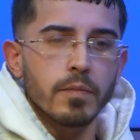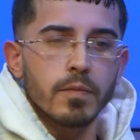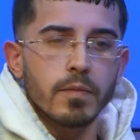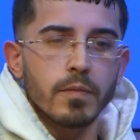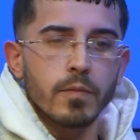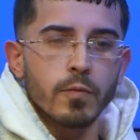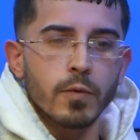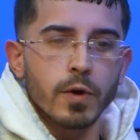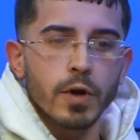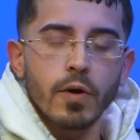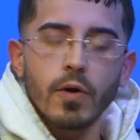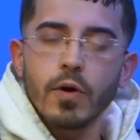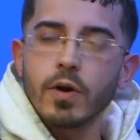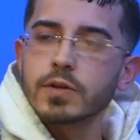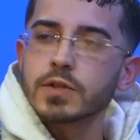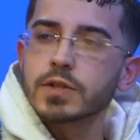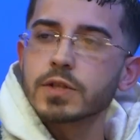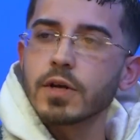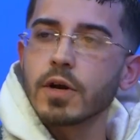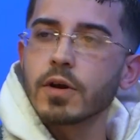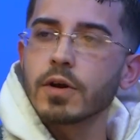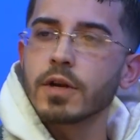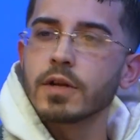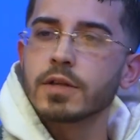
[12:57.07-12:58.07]
we're all
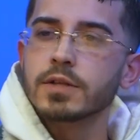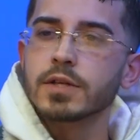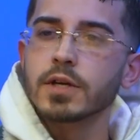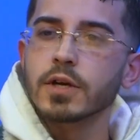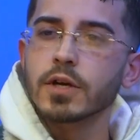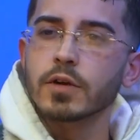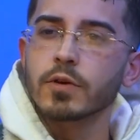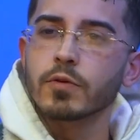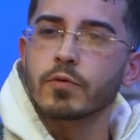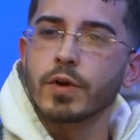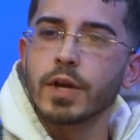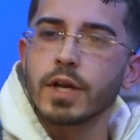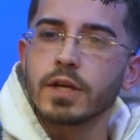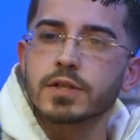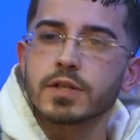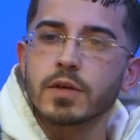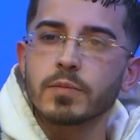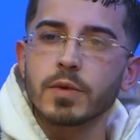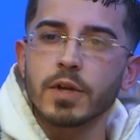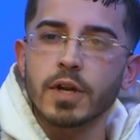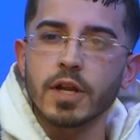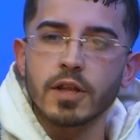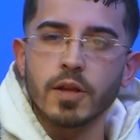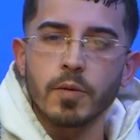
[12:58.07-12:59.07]
starting to create
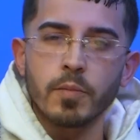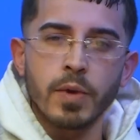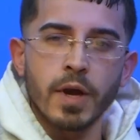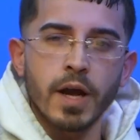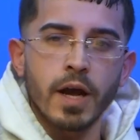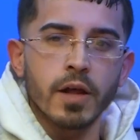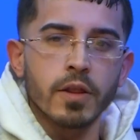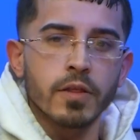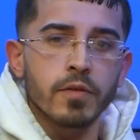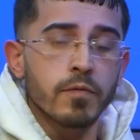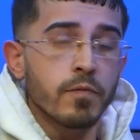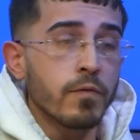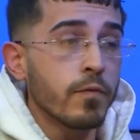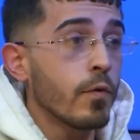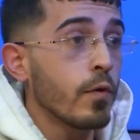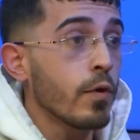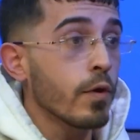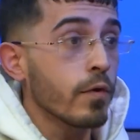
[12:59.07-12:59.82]
something at the Path for